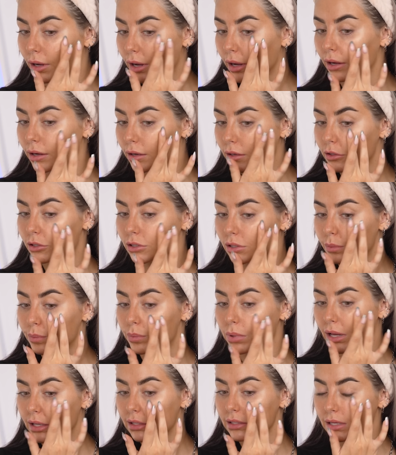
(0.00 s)
Okay,
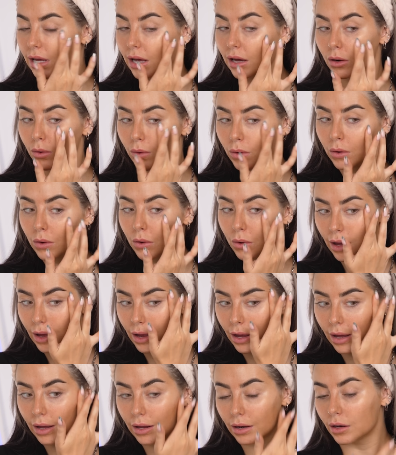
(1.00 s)
just blends out
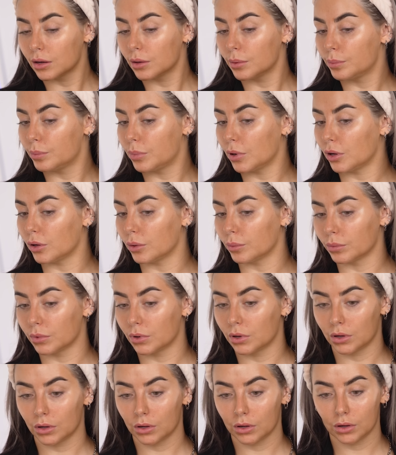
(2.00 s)
and boom.
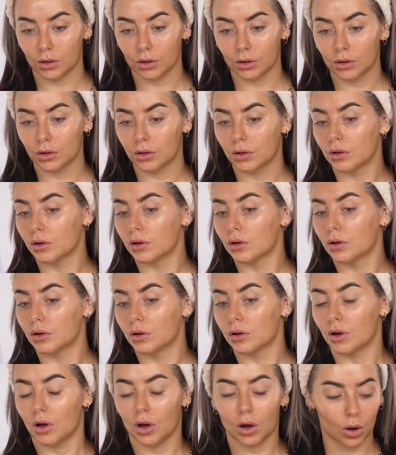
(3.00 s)

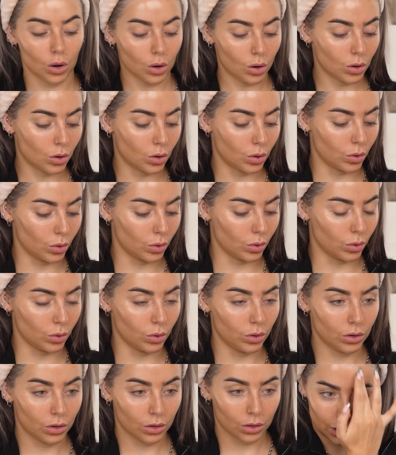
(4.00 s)

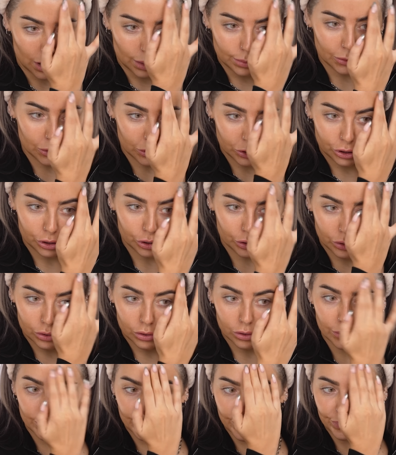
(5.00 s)
Oh, I'm not
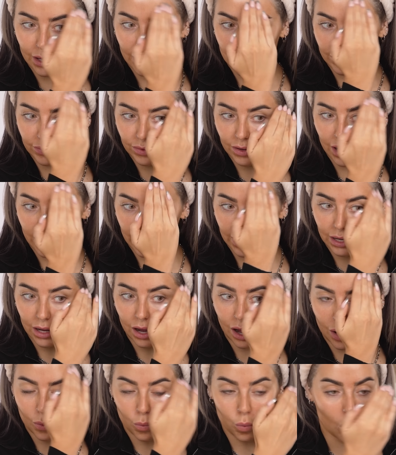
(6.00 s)
sure if like
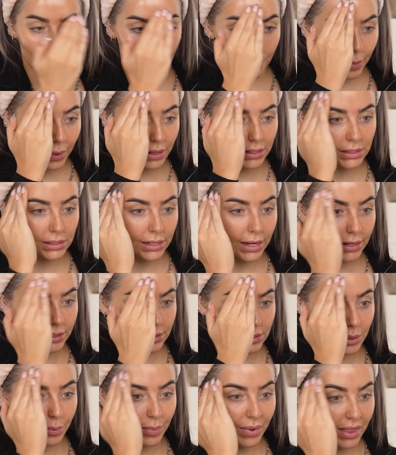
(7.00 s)
I want my
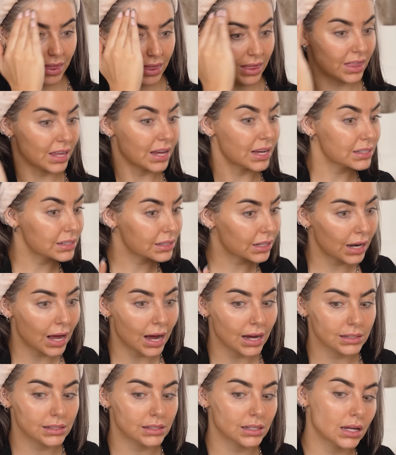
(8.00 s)
skin to be this
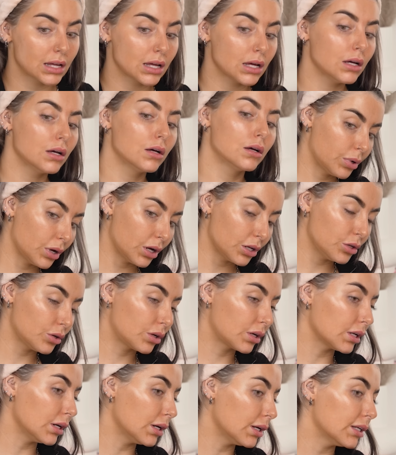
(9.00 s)
glassy, but you
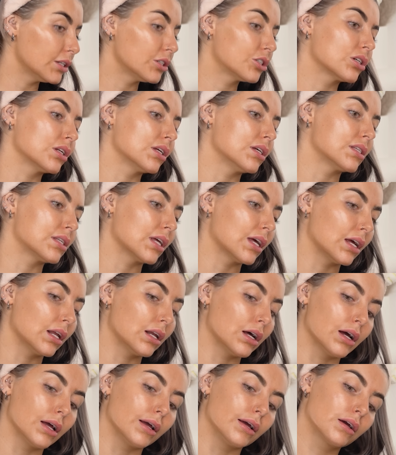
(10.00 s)
can literally see
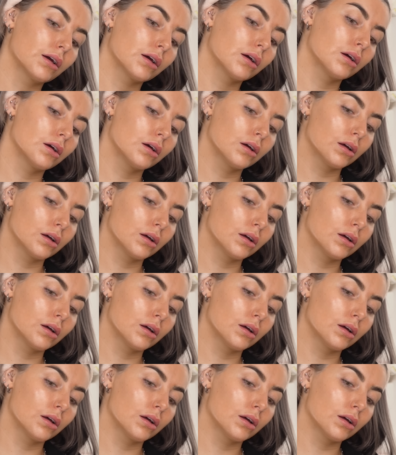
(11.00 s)
like